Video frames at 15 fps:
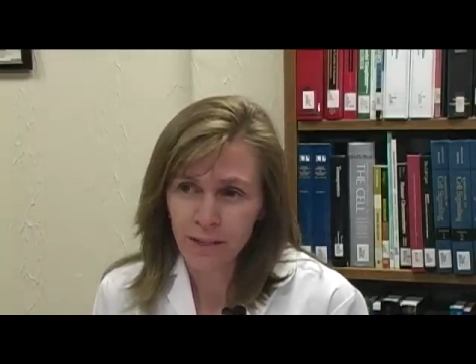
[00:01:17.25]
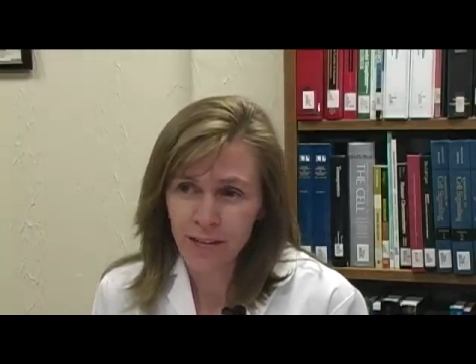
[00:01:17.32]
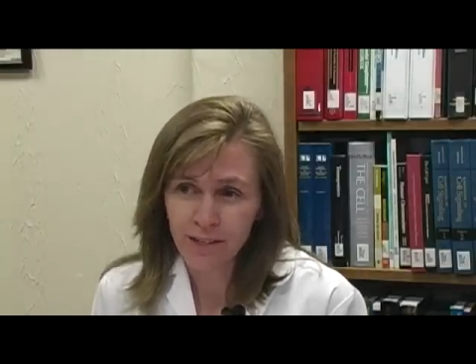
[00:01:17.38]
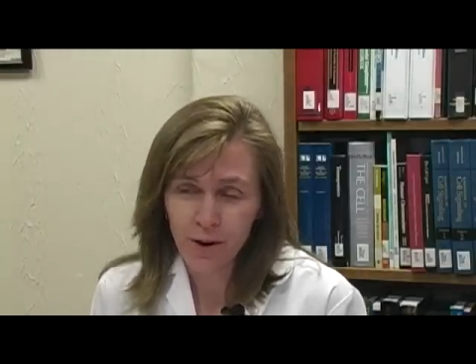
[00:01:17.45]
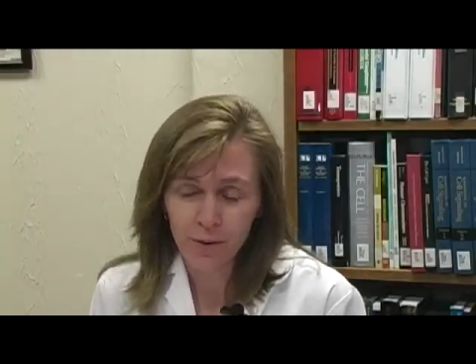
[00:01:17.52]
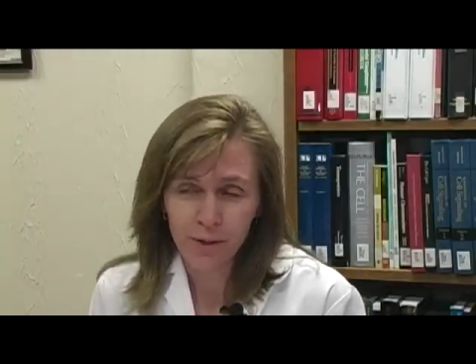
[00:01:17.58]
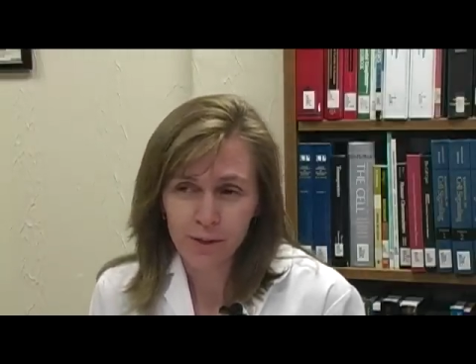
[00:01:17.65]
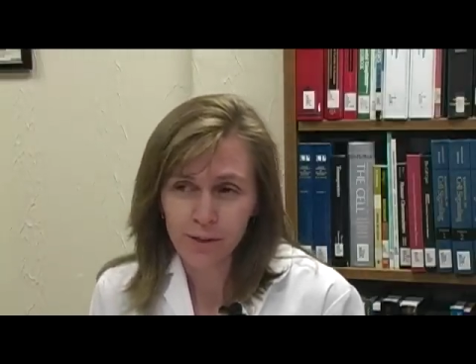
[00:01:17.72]
I
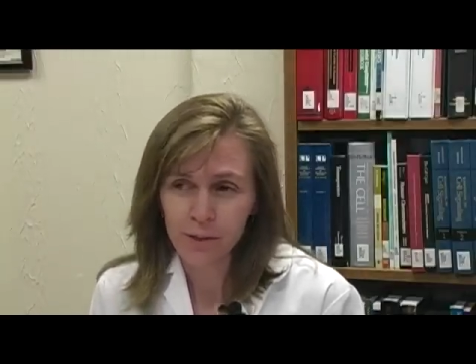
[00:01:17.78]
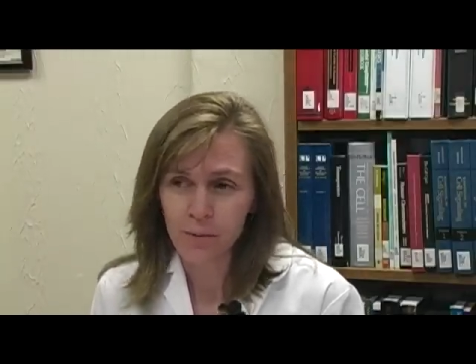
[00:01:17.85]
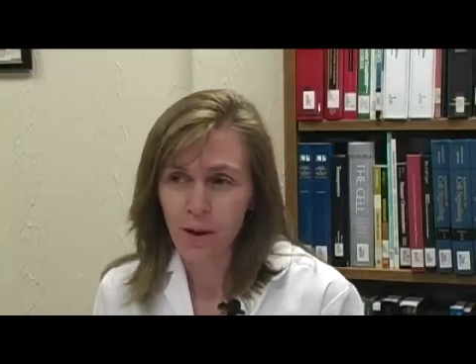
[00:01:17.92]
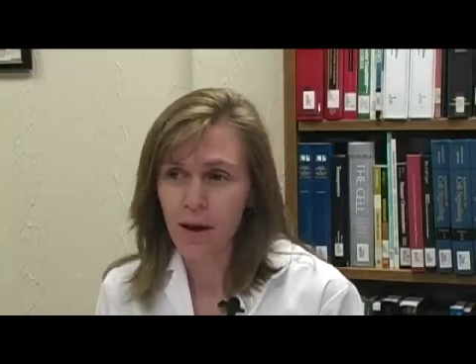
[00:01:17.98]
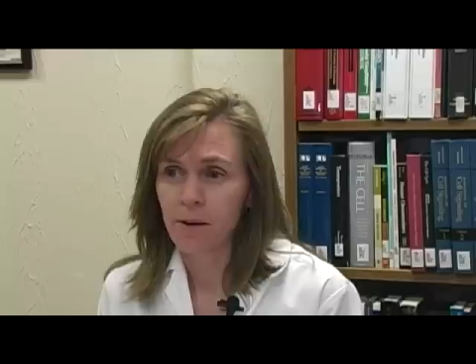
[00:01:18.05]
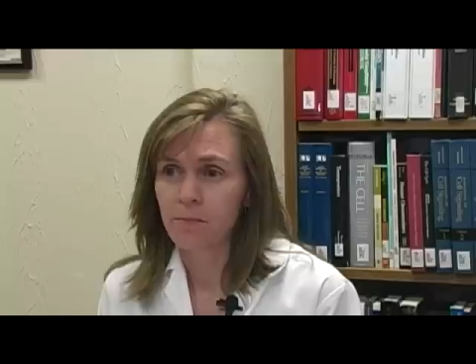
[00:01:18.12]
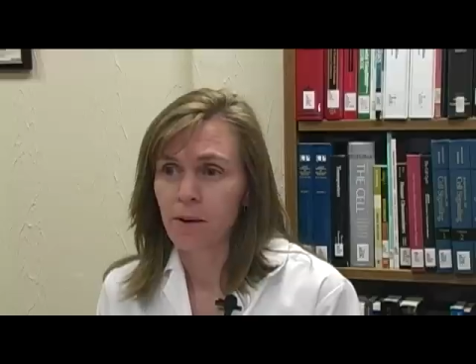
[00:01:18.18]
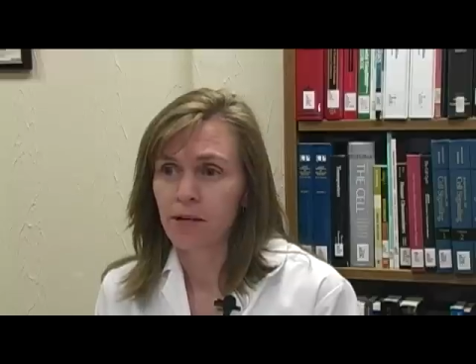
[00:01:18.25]
don't
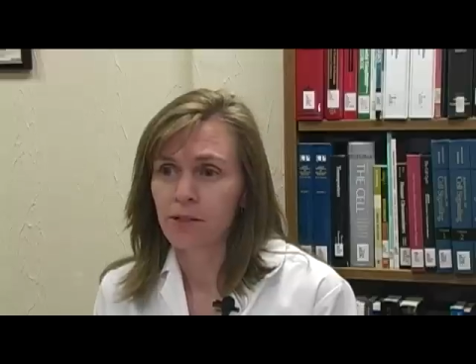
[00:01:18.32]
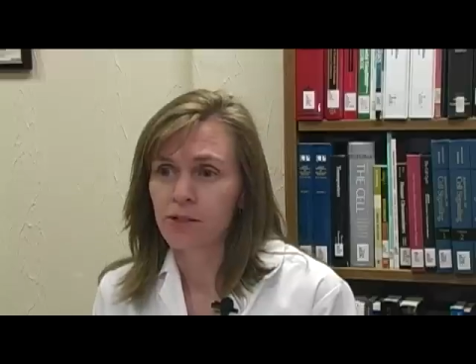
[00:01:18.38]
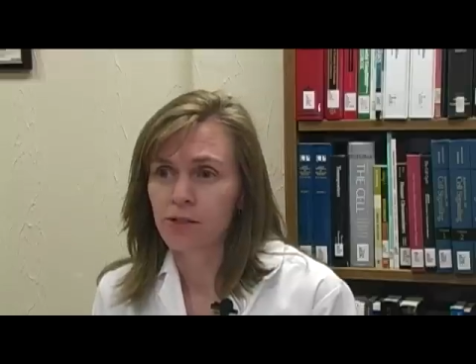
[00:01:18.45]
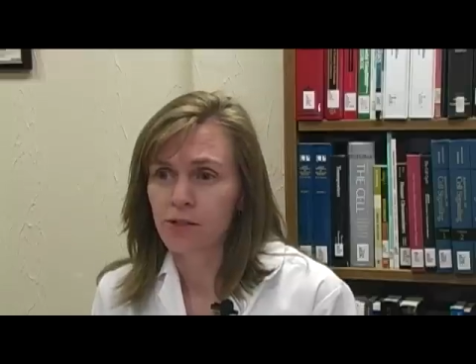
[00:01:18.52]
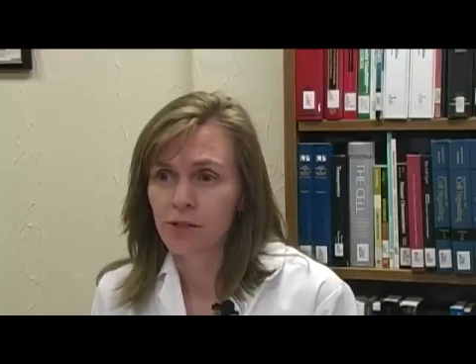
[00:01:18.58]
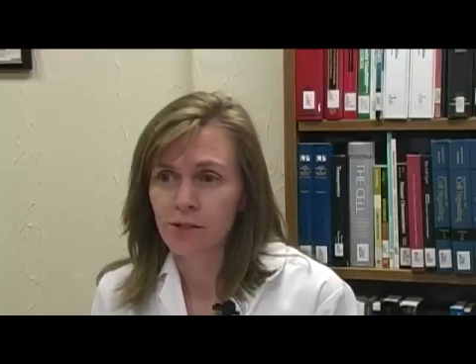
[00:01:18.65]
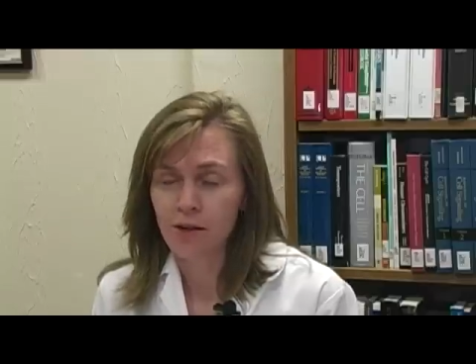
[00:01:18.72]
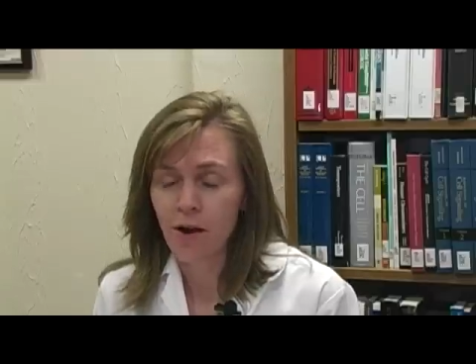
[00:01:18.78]
expect
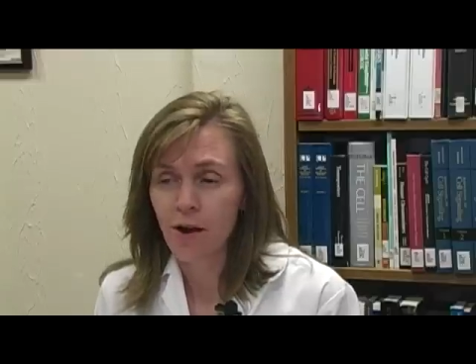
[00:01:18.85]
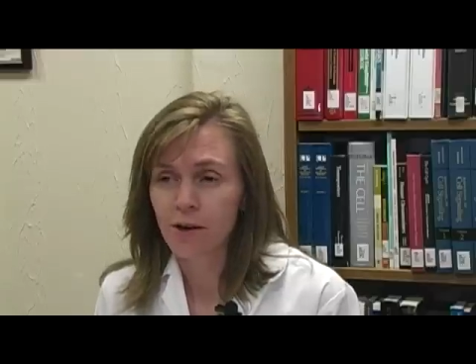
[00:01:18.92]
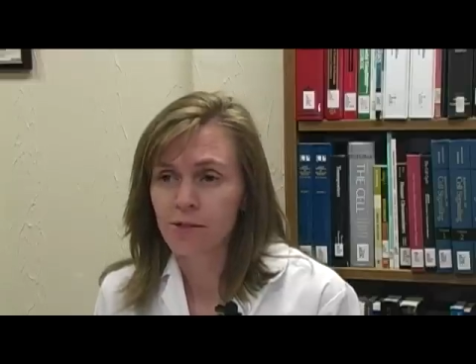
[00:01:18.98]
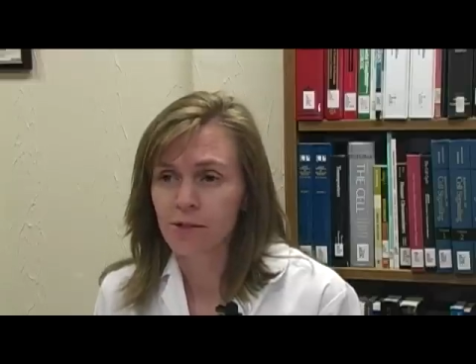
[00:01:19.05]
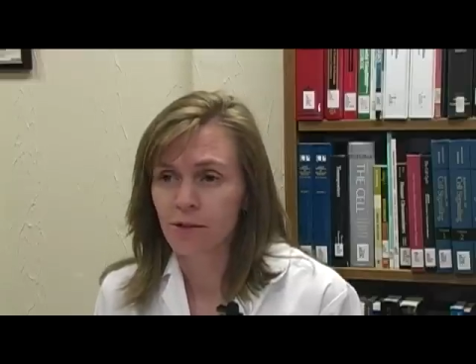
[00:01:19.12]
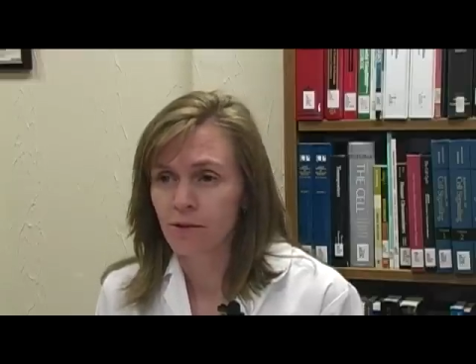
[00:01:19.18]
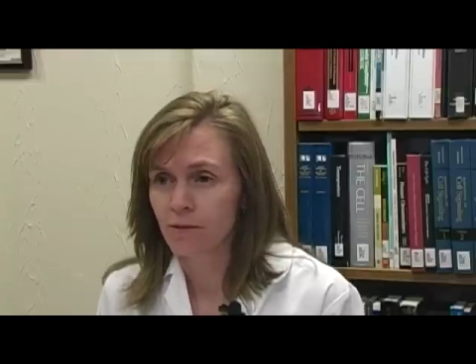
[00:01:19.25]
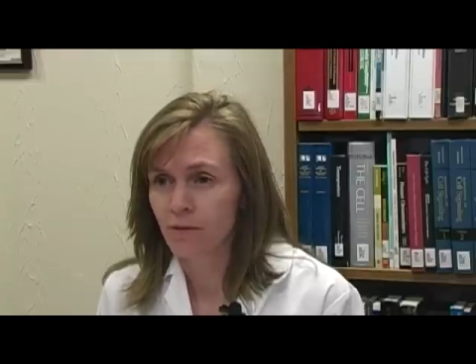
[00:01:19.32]
much
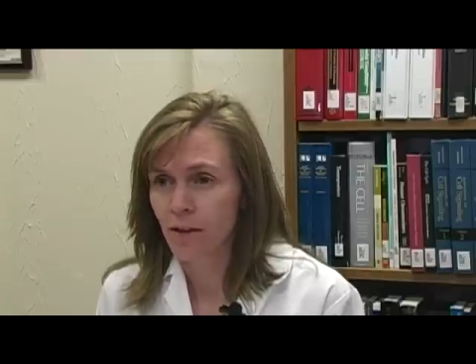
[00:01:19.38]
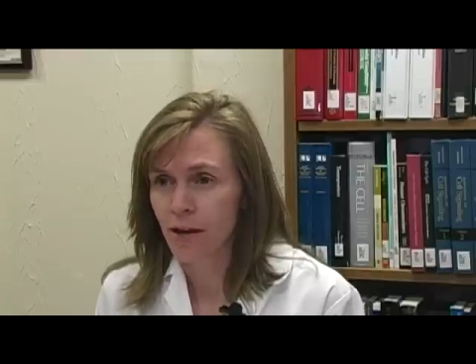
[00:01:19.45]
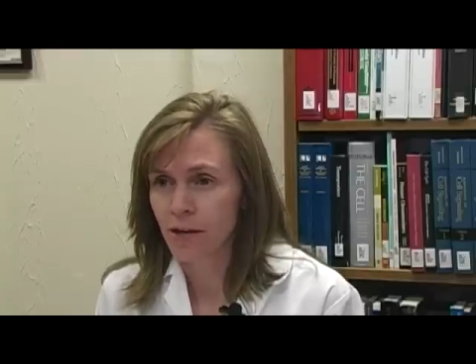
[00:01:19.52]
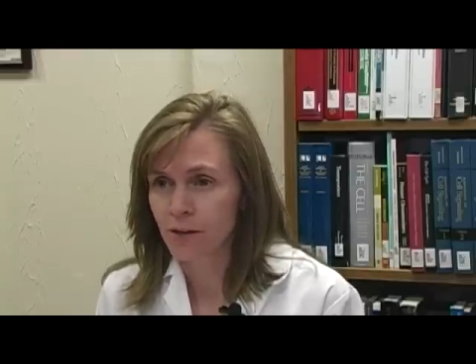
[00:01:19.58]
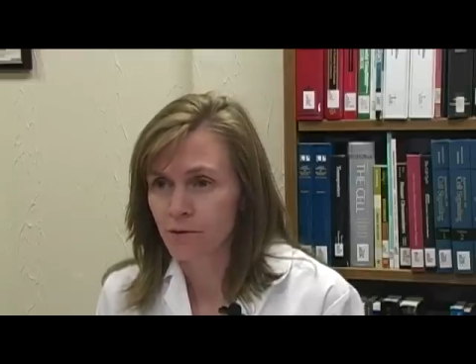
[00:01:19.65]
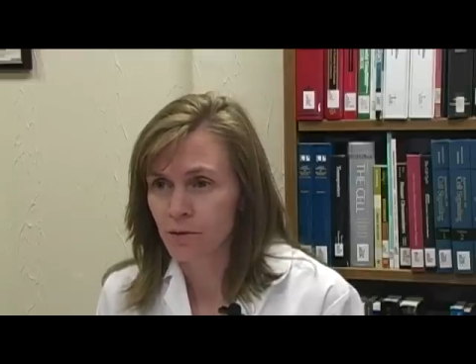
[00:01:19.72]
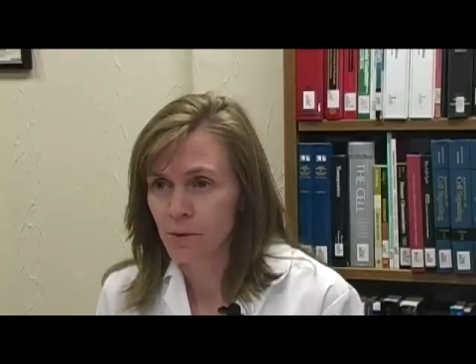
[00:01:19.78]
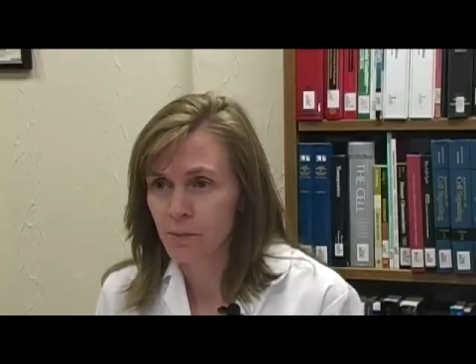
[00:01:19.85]
toxic
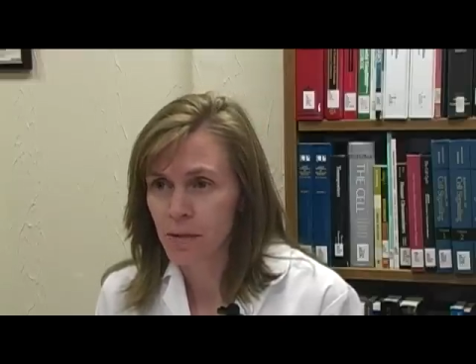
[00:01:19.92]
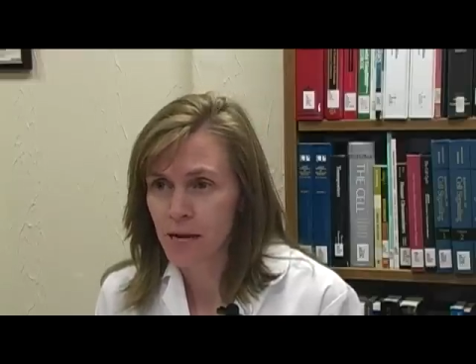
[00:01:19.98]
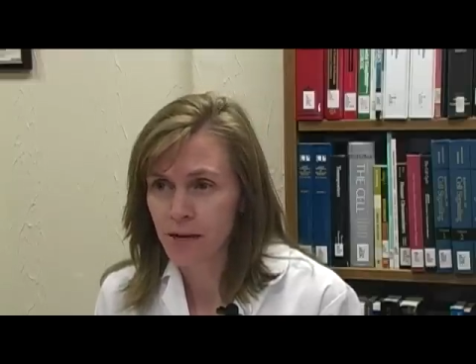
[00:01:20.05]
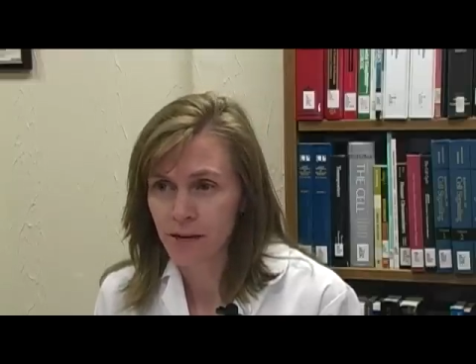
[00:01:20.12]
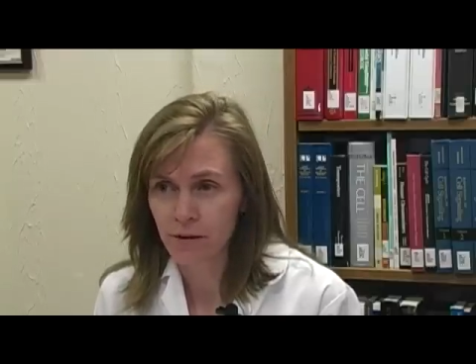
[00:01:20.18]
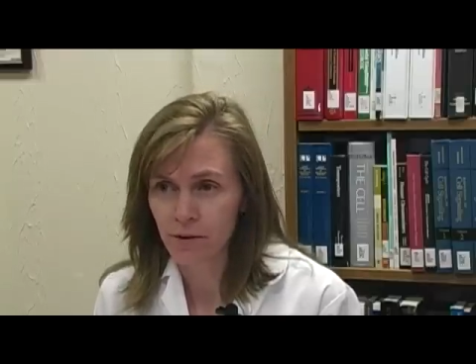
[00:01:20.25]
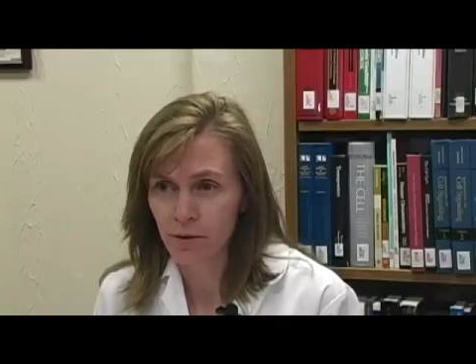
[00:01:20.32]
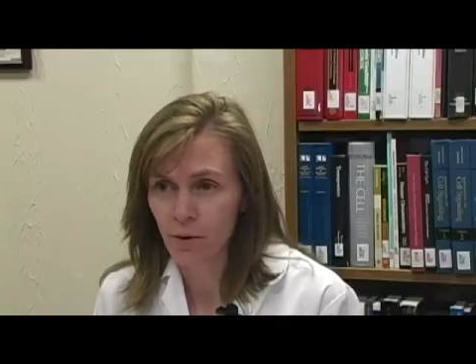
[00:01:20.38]
effect from being
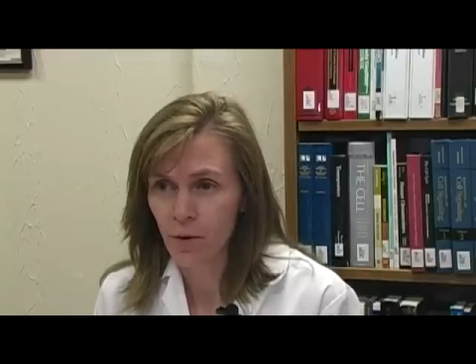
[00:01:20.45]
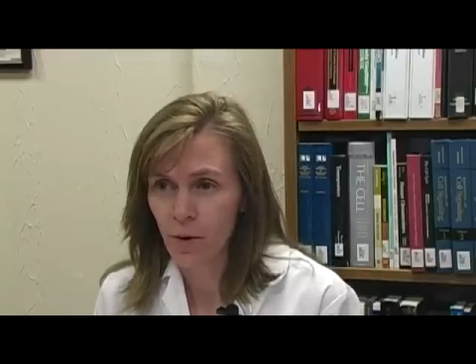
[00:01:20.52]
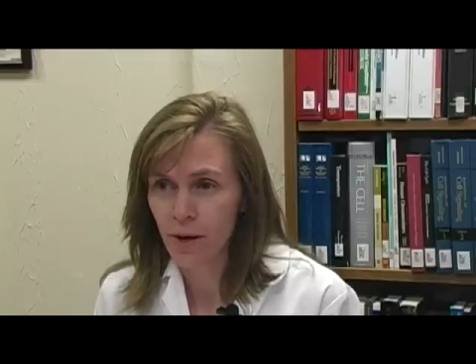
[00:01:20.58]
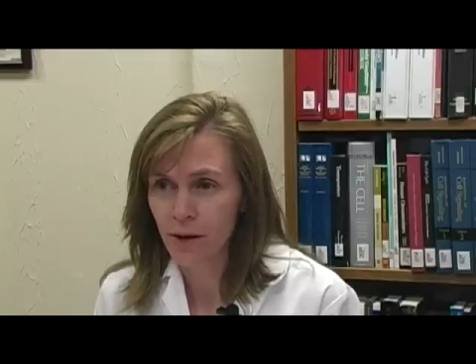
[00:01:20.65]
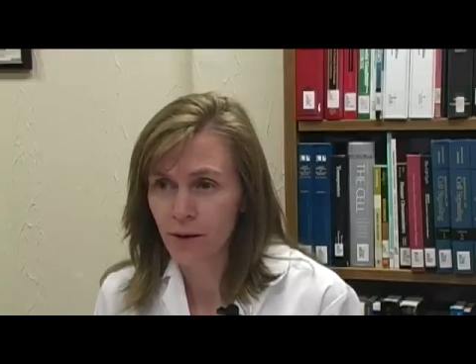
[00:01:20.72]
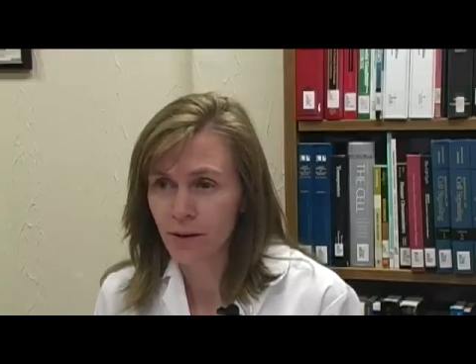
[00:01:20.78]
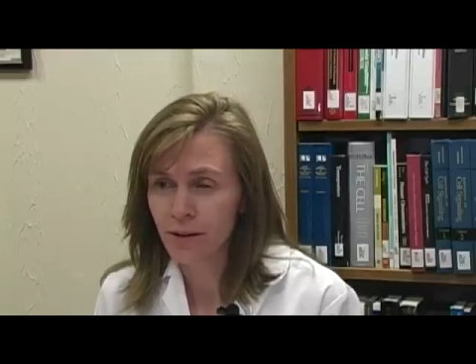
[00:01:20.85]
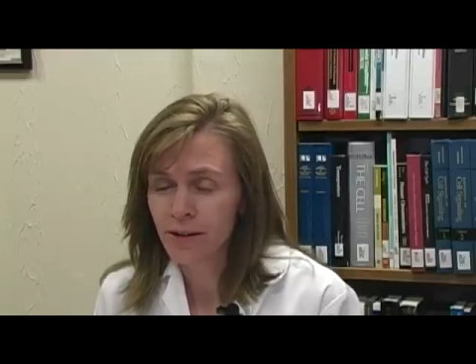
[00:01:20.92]
near the
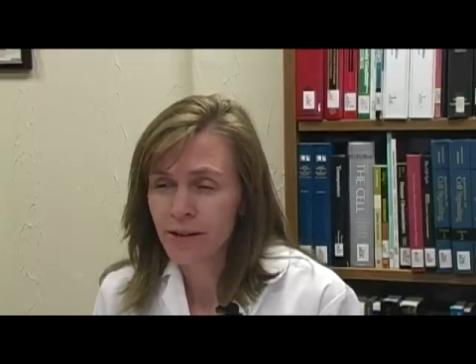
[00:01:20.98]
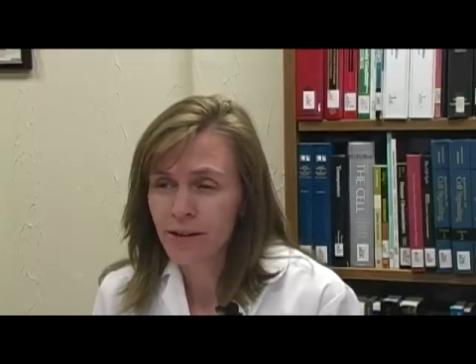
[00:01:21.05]
oil.